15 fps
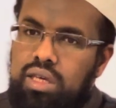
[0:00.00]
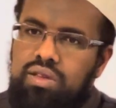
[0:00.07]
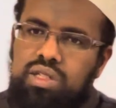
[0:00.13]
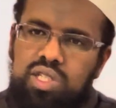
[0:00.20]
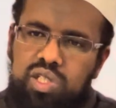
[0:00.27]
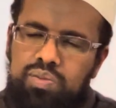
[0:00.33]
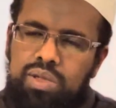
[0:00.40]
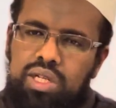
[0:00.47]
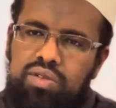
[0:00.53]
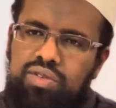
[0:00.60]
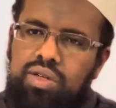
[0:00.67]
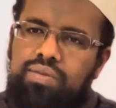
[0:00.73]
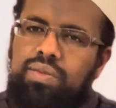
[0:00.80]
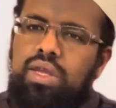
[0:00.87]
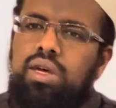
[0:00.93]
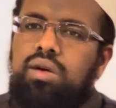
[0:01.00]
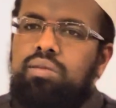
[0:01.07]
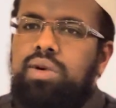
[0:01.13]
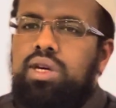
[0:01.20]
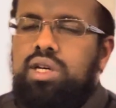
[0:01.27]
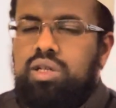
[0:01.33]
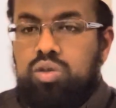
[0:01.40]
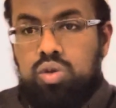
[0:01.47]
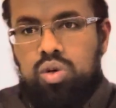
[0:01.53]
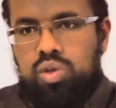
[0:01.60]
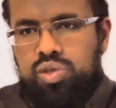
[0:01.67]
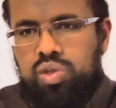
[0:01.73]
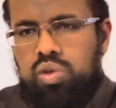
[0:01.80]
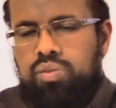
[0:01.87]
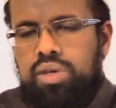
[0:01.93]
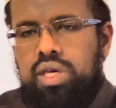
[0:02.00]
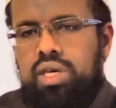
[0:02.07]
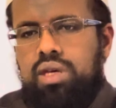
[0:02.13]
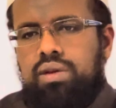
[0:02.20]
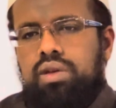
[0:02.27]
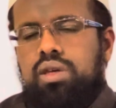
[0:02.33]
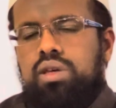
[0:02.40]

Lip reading: the disbeliever. But it can also be